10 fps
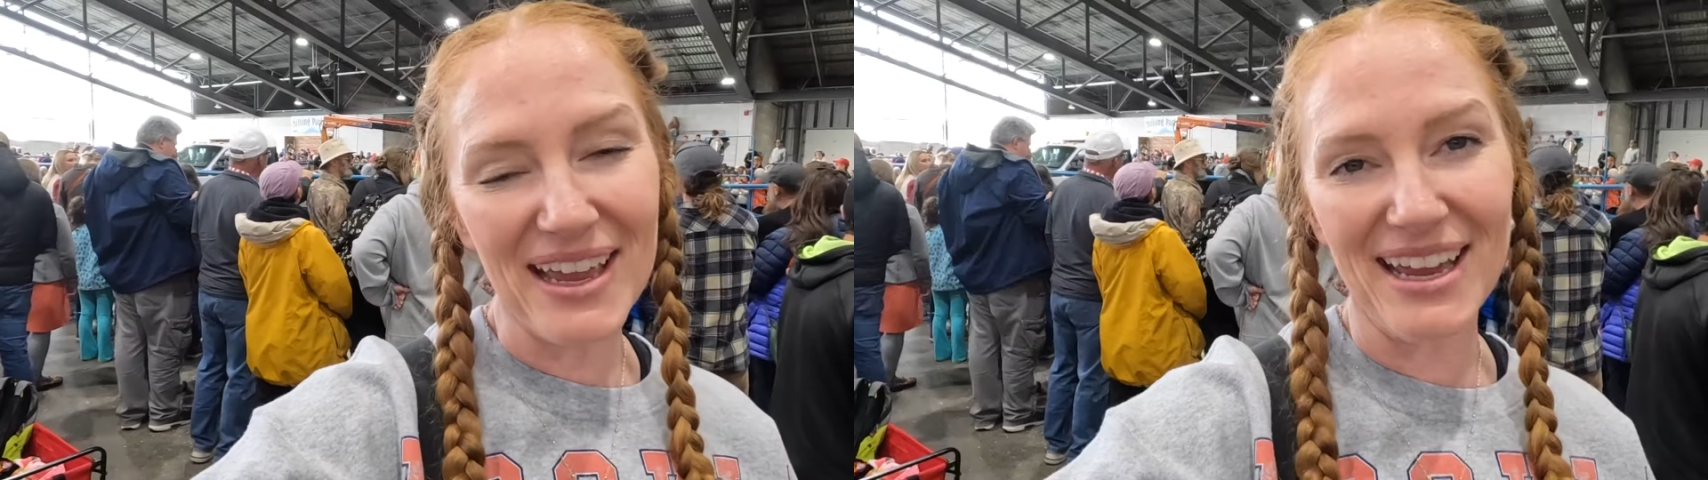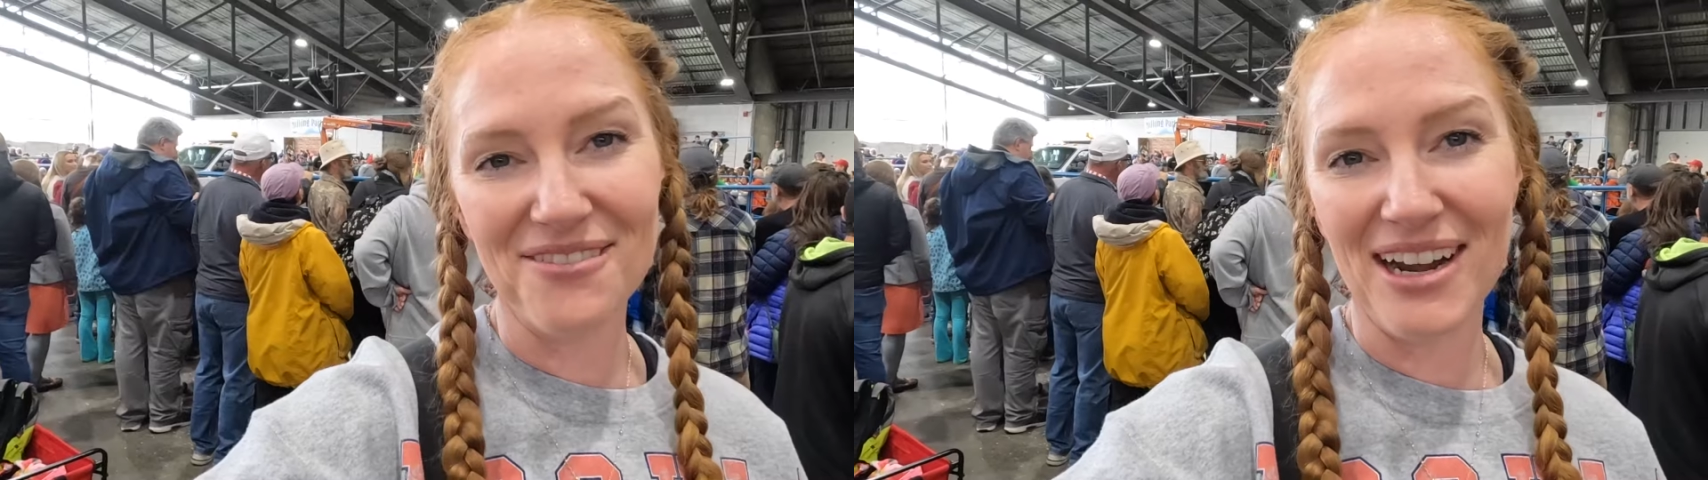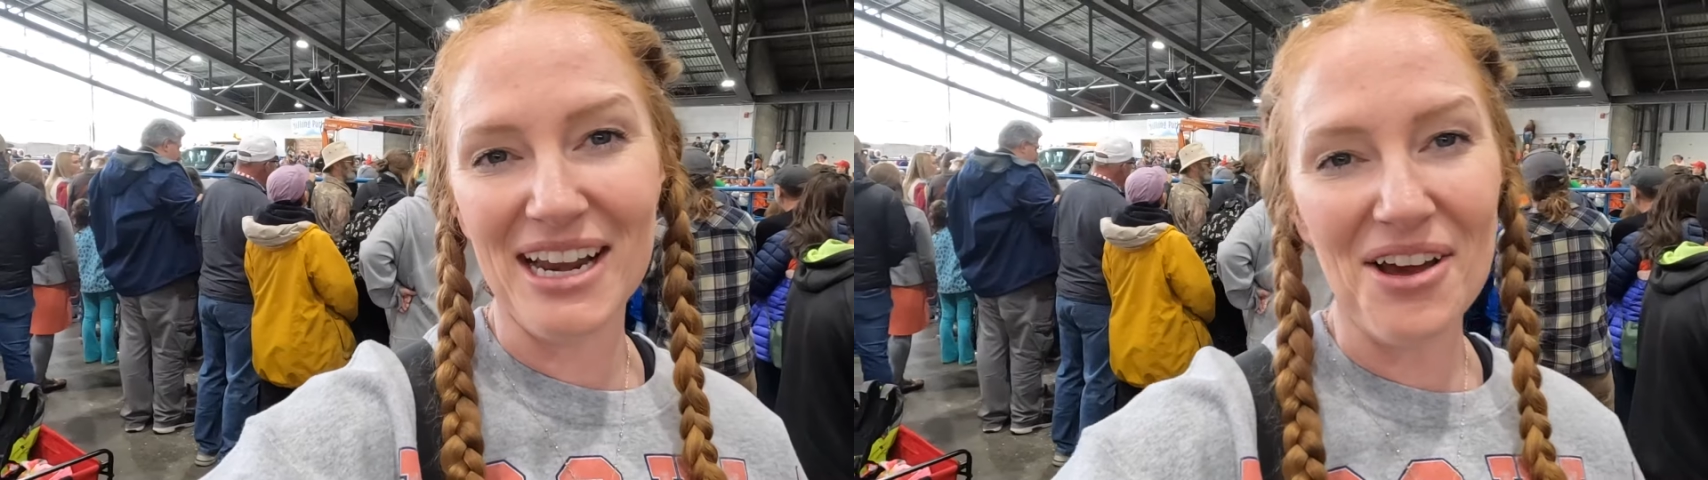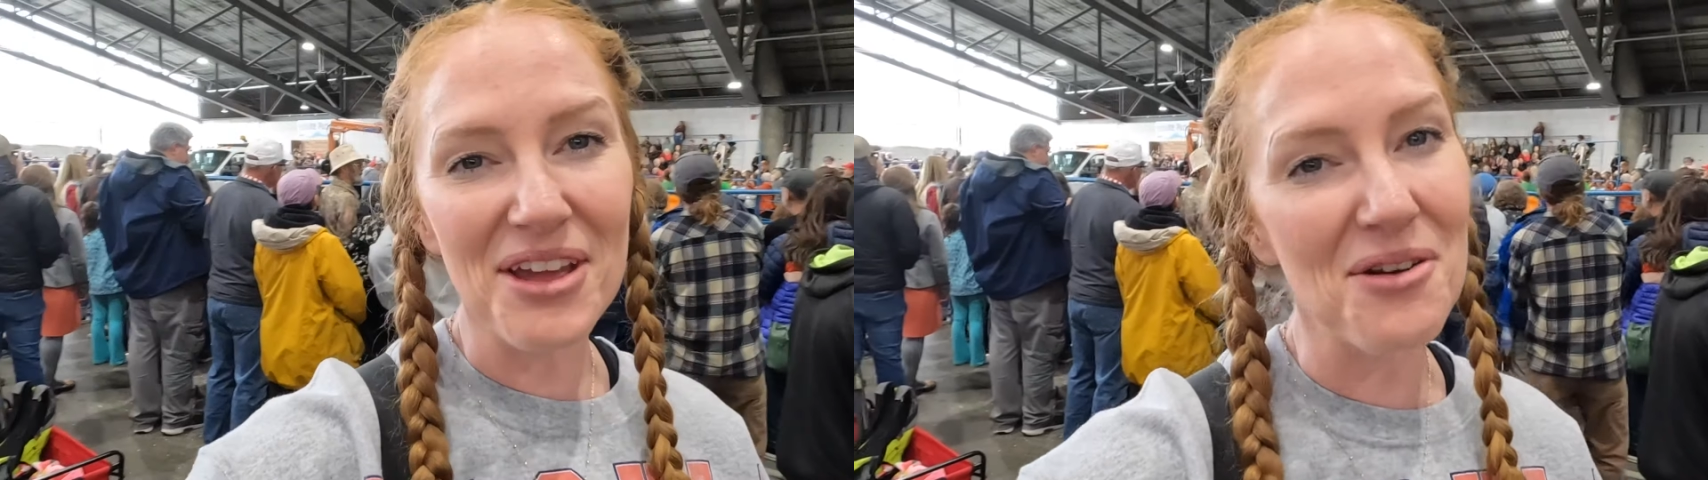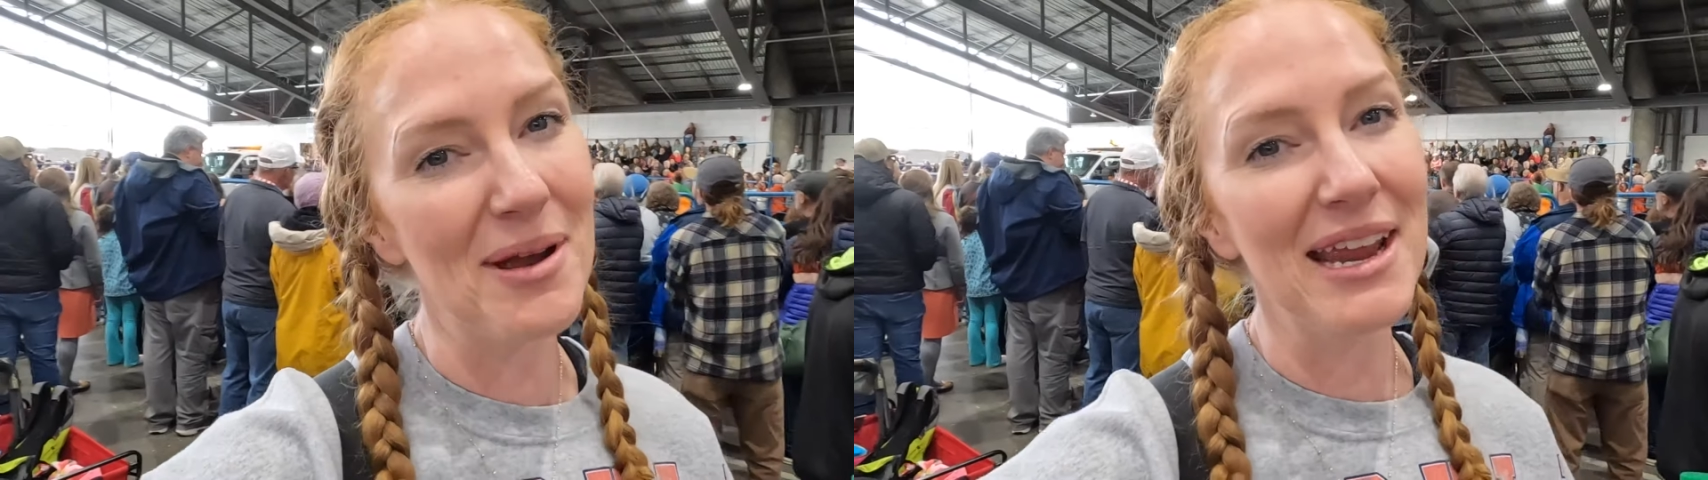and right now
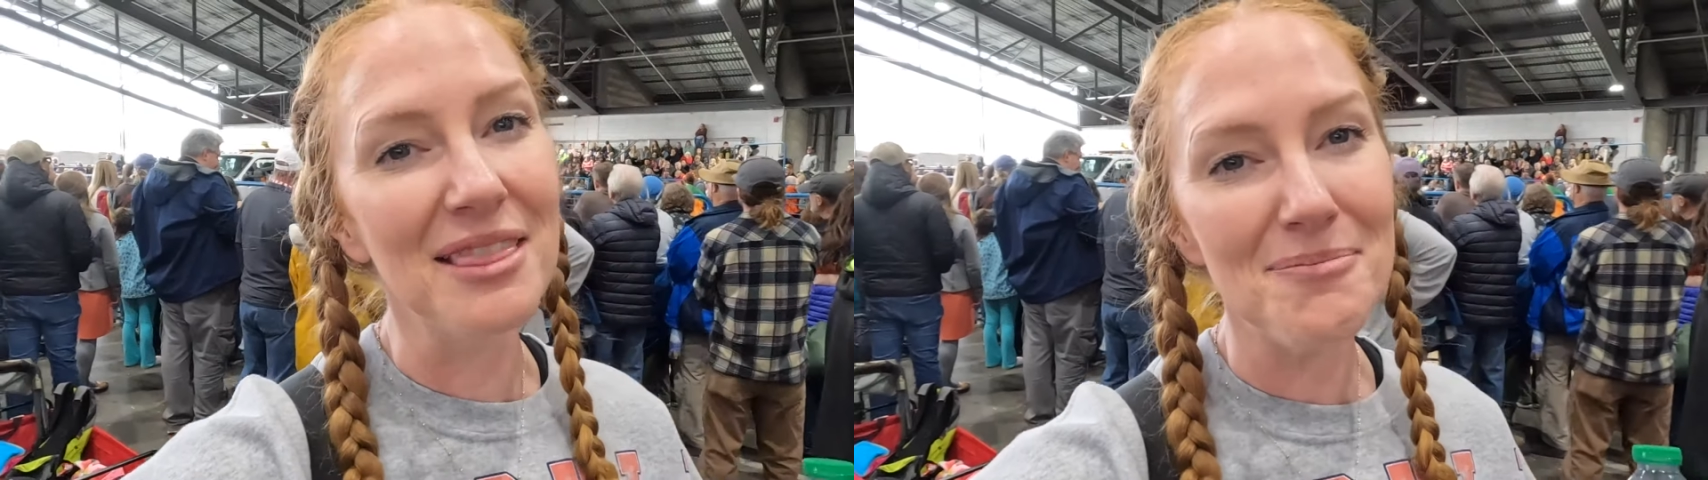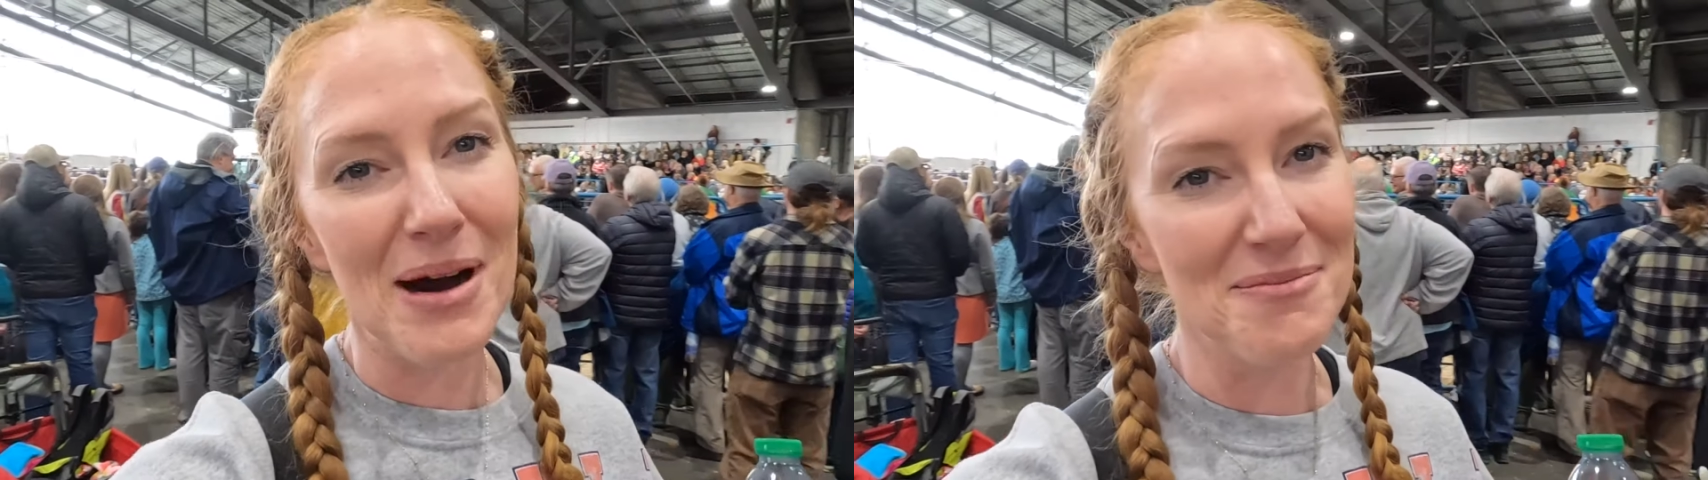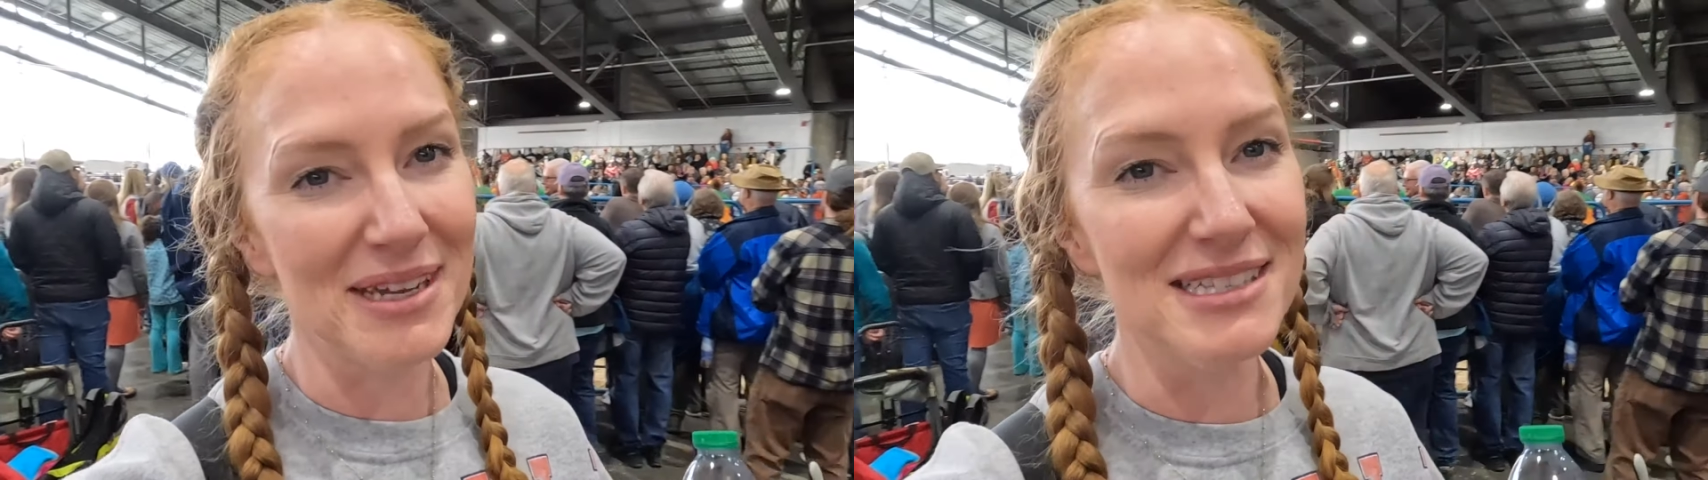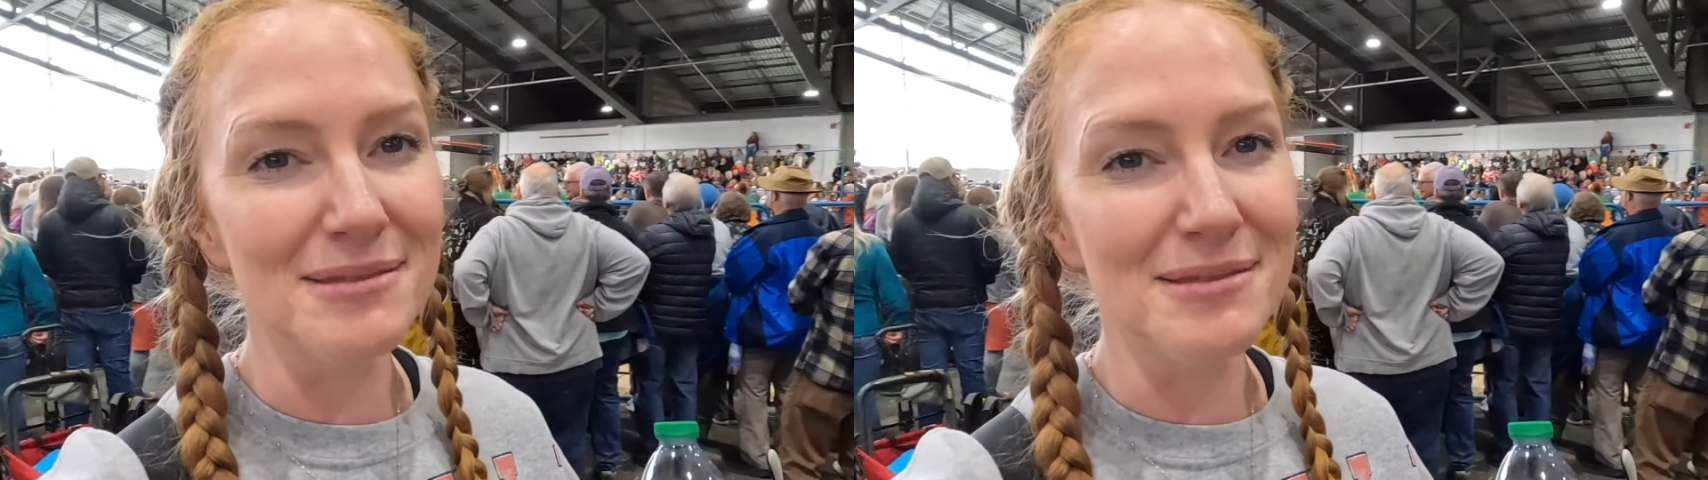they're weighing the pumpkins,